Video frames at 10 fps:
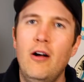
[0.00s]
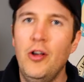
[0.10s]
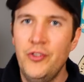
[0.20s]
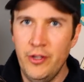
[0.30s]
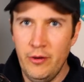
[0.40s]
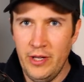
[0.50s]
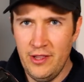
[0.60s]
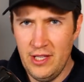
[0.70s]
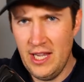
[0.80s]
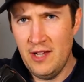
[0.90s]
Also in
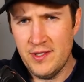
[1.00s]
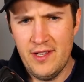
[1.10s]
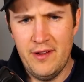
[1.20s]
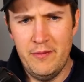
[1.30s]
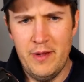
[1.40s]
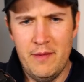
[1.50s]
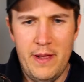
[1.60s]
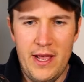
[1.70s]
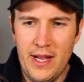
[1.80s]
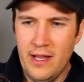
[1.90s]
the outside of my
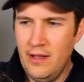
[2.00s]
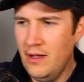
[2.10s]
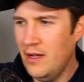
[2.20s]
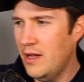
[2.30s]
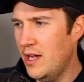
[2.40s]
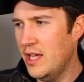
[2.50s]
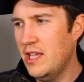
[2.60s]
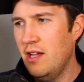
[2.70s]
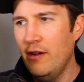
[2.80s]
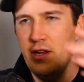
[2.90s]
pack, I
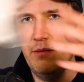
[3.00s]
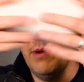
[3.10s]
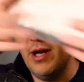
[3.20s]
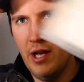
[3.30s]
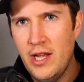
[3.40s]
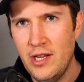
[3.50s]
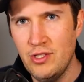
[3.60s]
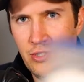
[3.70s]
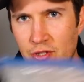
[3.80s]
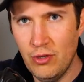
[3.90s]
carry my
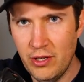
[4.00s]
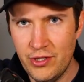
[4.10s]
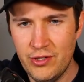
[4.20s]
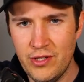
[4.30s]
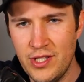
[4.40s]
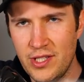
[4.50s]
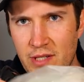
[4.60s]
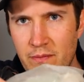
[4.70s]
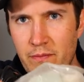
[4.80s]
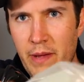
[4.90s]
toiletries
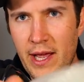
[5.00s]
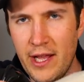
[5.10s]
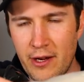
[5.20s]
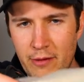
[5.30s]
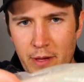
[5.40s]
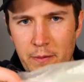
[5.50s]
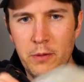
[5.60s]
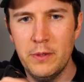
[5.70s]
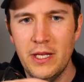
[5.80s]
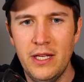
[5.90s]
bag or my
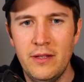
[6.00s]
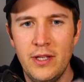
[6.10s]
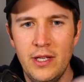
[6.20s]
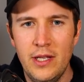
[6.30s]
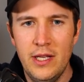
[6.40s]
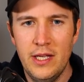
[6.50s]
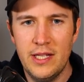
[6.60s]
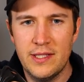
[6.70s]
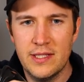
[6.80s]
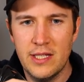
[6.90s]
poop kit.
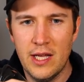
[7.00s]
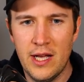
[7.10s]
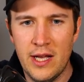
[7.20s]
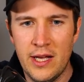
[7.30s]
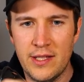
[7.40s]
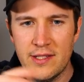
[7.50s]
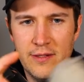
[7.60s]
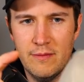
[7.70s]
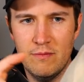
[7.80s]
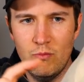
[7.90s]
It's got
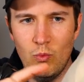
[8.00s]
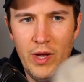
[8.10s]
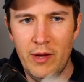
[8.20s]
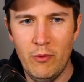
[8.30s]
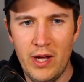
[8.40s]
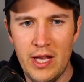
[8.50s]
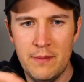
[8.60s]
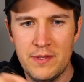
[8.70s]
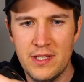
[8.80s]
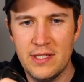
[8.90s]
some wet
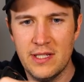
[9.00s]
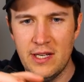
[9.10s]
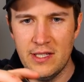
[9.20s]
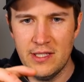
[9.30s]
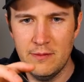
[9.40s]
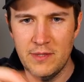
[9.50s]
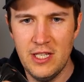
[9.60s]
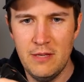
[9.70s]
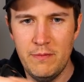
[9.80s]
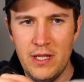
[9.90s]
wipes, it's got some
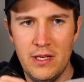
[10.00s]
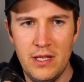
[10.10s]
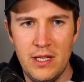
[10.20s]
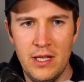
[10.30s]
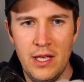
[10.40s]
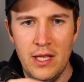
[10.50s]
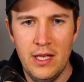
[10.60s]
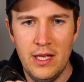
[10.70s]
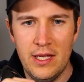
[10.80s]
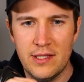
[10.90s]
TP,
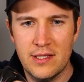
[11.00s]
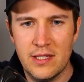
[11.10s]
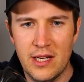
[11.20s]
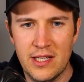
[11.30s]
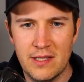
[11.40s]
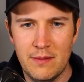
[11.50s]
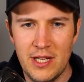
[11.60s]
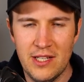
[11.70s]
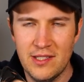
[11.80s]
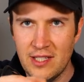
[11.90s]
it's got some
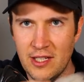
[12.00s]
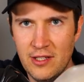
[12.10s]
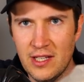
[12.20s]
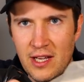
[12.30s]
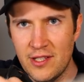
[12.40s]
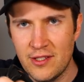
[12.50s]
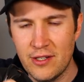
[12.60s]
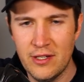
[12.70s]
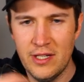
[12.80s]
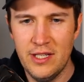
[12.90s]
hand
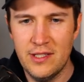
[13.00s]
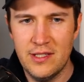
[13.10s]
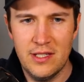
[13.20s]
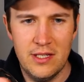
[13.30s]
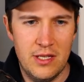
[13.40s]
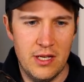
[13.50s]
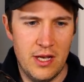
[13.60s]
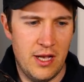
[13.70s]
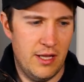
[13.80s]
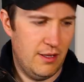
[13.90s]
sanitizer, it's
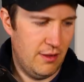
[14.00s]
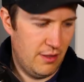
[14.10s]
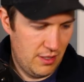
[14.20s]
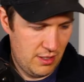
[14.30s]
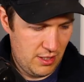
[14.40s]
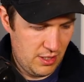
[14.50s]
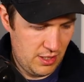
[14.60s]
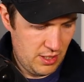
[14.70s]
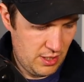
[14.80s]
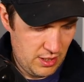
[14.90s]
got
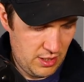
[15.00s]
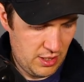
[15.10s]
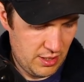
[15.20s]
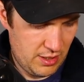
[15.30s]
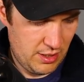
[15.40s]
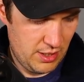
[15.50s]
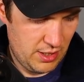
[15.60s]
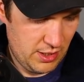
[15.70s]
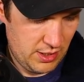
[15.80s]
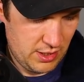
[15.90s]
I think
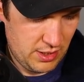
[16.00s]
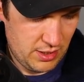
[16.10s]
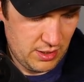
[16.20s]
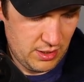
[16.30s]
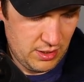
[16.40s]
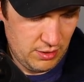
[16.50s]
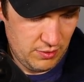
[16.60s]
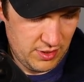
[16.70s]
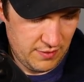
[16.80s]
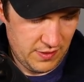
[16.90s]
it's the
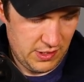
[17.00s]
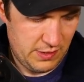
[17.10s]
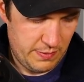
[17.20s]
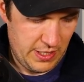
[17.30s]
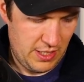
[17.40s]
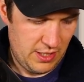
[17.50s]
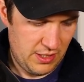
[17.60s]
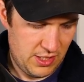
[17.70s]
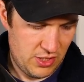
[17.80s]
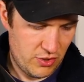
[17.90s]
Deuce of
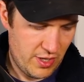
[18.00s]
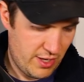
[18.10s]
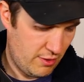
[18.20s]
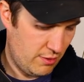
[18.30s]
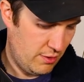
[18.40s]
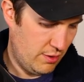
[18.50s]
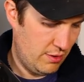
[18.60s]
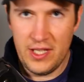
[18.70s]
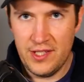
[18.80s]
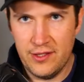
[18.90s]
Spades trowel.
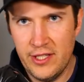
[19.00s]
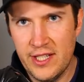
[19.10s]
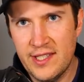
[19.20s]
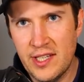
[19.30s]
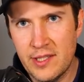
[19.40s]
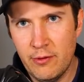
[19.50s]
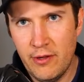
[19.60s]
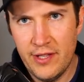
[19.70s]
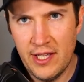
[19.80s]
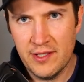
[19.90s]
Easily accessible
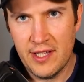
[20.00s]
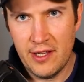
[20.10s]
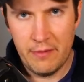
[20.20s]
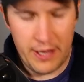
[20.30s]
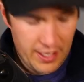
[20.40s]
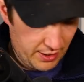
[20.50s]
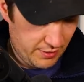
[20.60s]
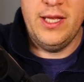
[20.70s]
on the outside of the pack.